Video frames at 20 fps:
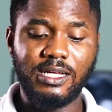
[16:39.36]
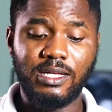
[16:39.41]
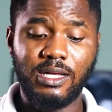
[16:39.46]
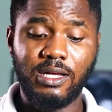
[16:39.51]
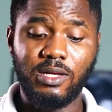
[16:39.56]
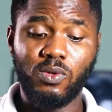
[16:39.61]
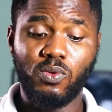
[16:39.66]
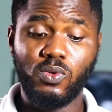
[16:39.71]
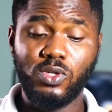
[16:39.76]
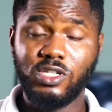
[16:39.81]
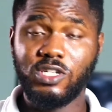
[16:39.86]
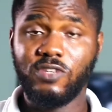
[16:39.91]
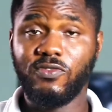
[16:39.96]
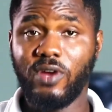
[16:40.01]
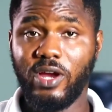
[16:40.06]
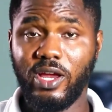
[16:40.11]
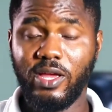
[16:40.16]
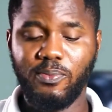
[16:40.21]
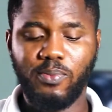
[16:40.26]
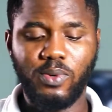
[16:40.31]
which is
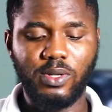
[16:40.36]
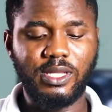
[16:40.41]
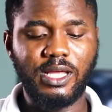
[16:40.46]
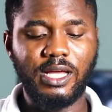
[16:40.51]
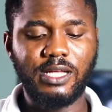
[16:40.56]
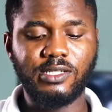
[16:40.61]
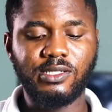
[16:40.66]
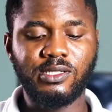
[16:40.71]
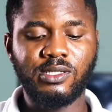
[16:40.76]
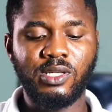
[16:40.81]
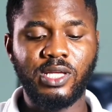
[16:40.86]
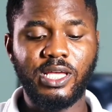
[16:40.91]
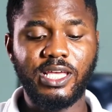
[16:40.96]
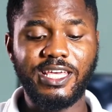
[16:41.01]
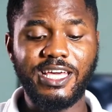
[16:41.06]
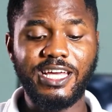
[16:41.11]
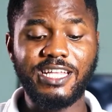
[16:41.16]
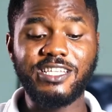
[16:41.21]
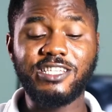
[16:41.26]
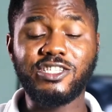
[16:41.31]
very important.
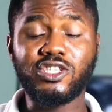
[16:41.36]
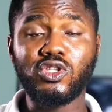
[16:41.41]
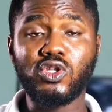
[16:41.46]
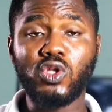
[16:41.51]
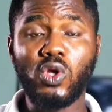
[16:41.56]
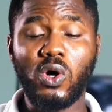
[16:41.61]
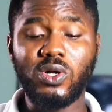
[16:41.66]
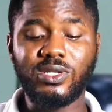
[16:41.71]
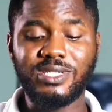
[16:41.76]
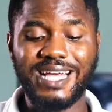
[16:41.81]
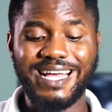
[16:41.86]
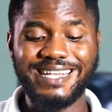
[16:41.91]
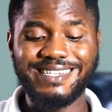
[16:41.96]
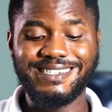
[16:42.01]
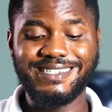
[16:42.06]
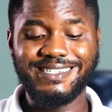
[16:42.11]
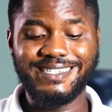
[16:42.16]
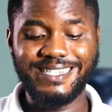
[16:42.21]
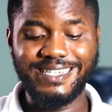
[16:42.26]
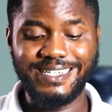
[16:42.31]
Again, it's nuts and
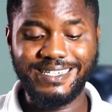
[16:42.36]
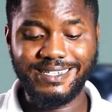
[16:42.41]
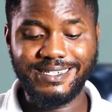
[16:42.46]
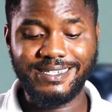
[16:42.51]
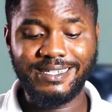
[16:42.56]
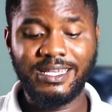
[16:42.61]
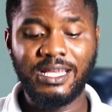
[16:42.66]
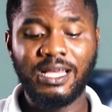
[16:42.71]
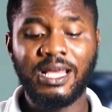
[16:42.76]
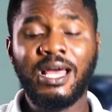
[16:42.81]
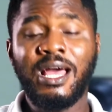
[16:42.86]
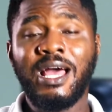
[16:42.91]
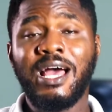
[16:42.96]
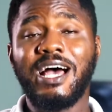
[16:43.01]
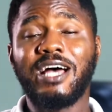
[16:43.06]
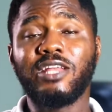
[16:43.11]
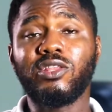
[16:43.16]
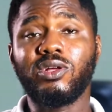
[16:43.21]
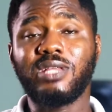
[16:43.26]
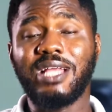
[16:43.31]
seeds.
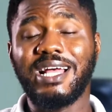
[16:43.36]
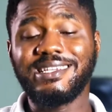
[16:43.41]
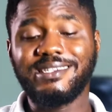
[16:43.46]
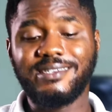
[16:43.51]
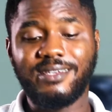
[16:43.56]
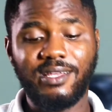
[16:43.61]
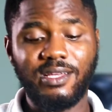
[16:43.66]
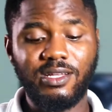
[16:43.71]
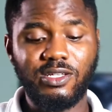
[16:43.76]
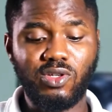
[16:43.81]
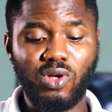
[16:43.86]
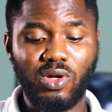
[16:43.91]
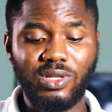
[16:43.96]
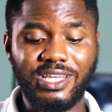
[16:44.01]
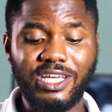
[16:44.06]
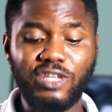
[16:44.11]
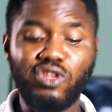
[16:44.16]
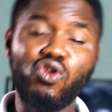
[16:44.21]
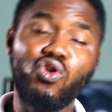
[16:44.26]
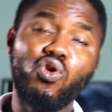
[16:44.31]
Nuts and seeds
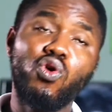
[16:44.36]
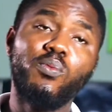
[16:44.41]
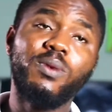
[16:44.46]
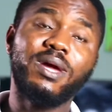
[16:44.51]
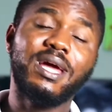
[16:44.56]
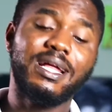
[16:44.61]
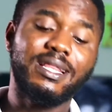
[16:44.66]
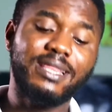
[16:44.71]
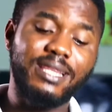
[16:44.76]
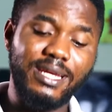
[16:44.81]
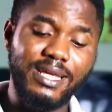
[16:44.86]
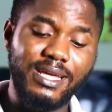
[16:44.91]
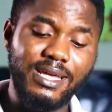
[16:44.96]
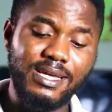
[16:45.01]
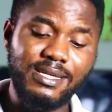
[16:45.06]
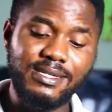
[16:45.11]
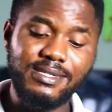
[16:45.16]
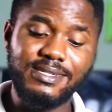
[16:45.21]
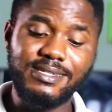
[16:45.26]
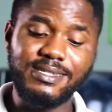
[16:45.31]
contain
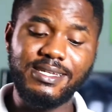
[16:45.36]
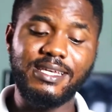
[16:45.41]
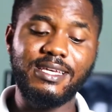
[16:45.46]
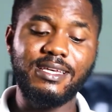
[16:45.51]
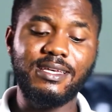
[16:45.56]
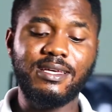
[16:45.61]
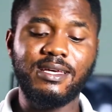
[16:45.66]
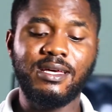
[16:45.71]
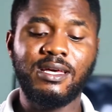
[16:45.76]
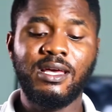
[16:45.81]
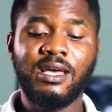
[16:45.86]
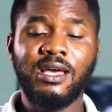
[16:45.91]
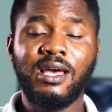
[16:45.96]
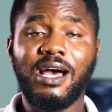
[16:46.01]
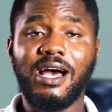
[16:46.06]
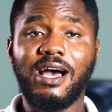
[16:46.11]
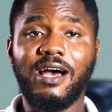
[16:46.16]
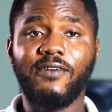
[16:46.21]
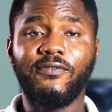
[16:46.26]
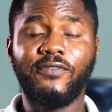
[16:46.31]
omega-3, zinc,
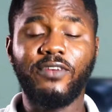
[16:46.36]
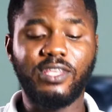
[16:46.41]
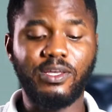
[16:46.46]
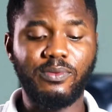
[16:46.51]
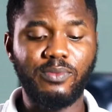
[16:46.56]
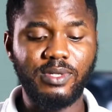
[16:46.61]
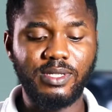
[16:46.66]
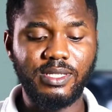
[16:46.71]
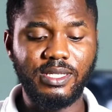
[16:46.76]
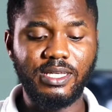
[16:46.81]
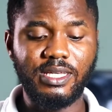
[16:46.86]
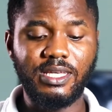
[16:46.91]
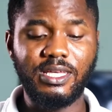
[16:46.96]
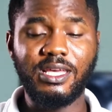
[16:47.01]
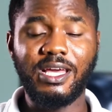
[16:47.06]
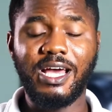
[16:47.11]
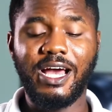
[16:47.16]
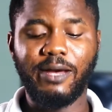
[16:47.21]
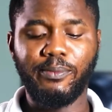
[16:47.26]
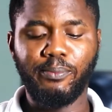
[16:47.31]
vitamin
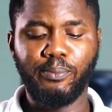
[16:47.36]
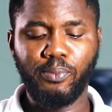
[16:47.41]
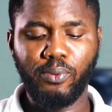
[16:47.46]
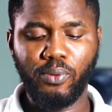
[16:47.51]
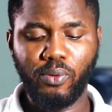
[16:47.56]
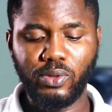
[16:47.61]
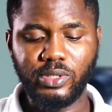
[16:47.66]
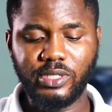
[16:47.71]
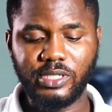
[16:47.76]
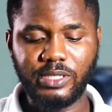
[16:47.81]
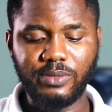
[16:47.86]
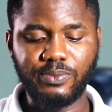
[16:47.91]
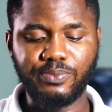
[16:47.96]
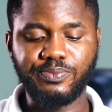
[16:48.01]
E and protein.